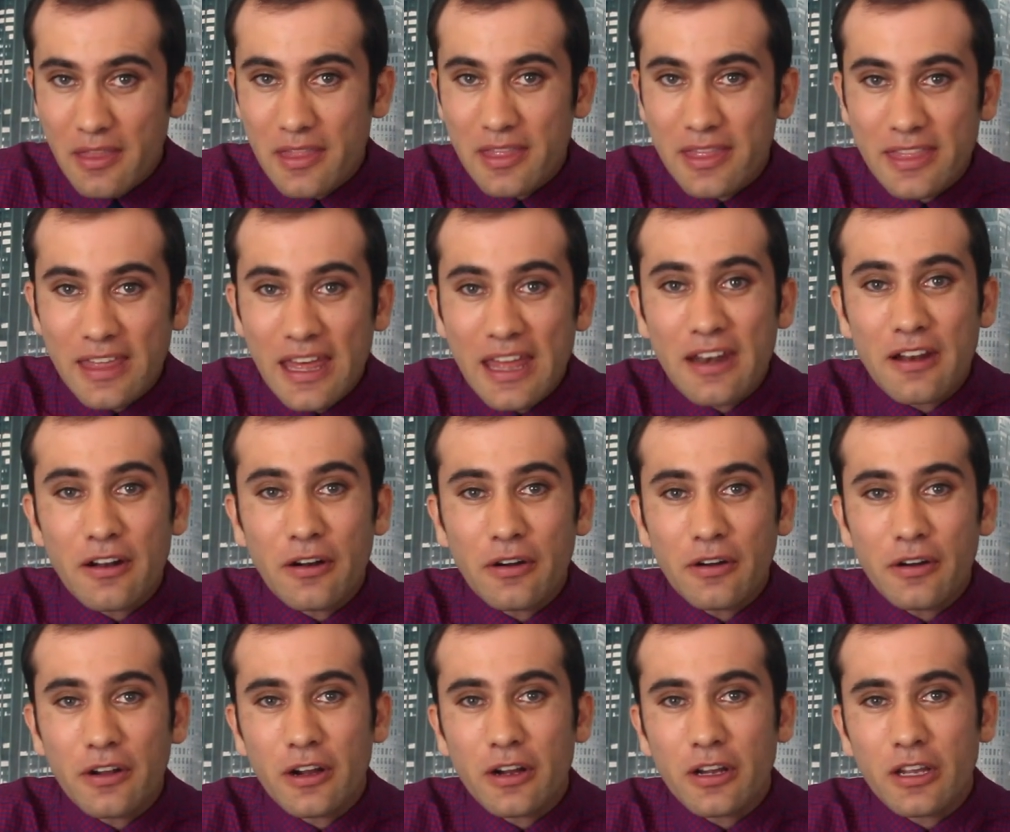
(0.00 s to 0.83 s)
then
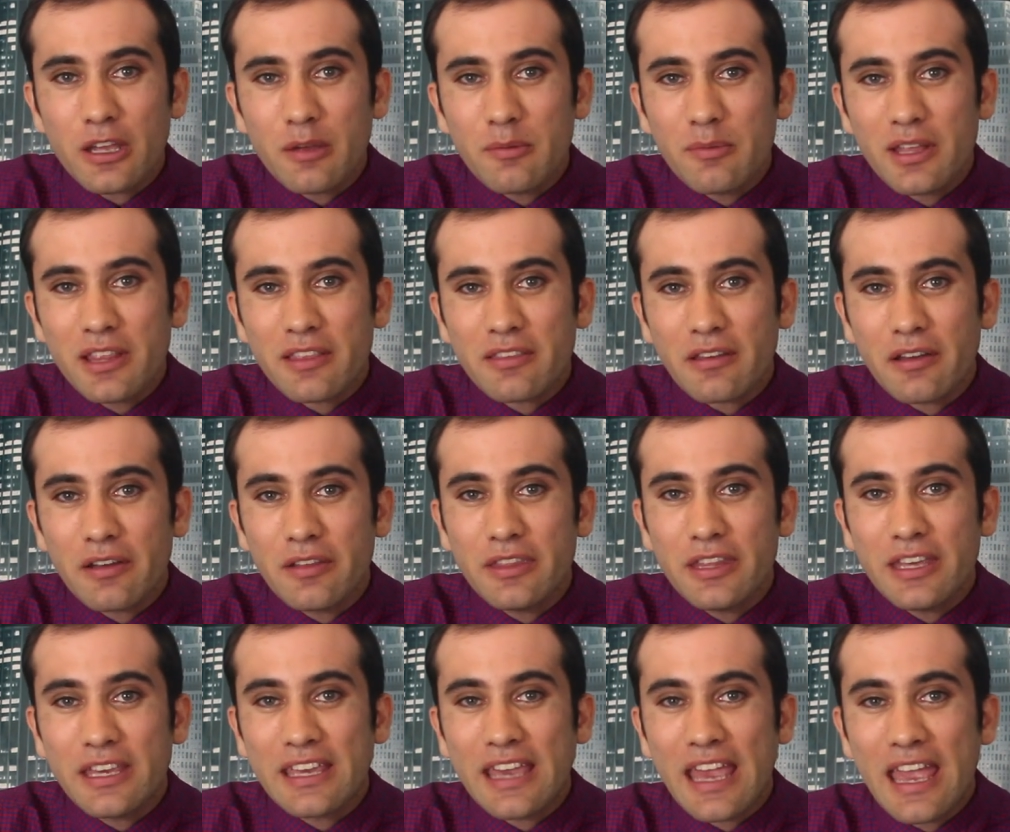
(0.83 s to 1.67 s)
heard arguments on
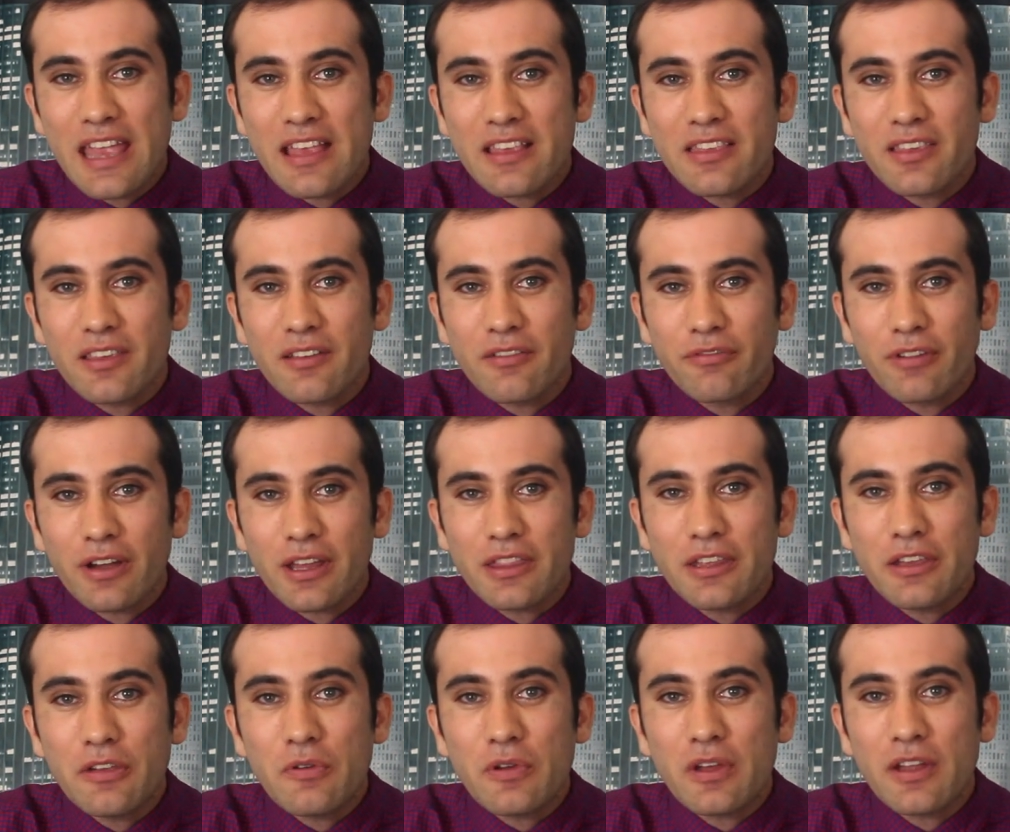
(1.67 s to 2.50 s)
the case of
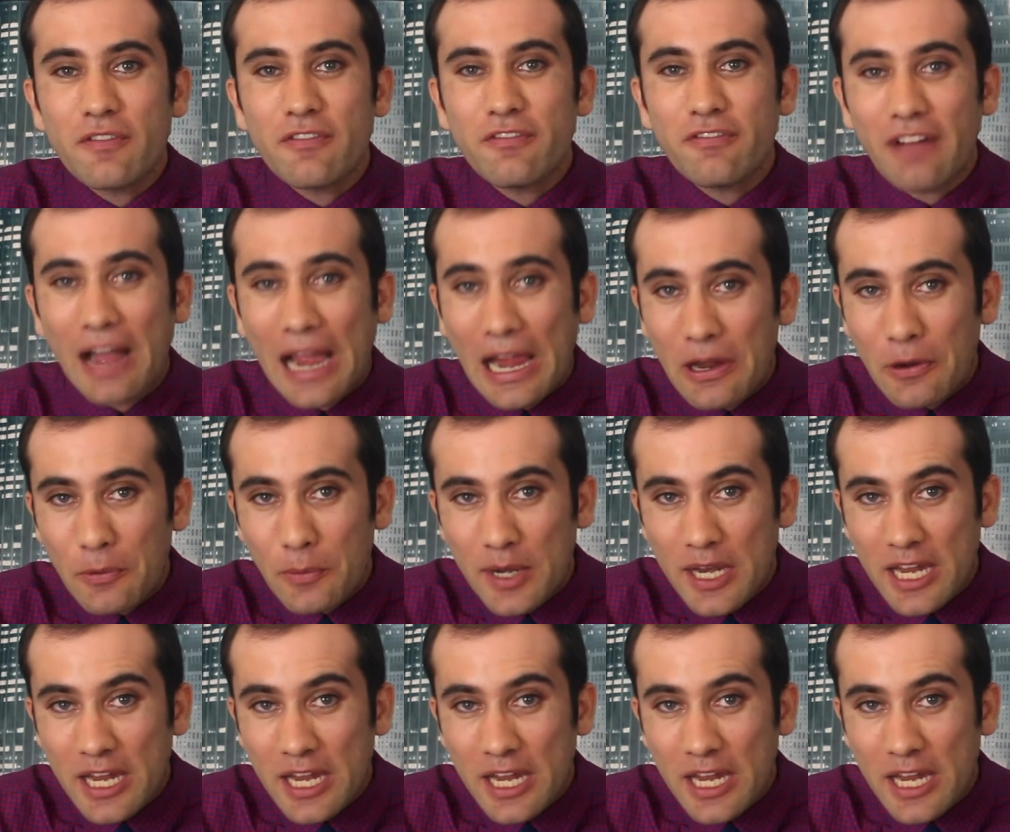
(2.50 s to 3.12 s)
whether you can fire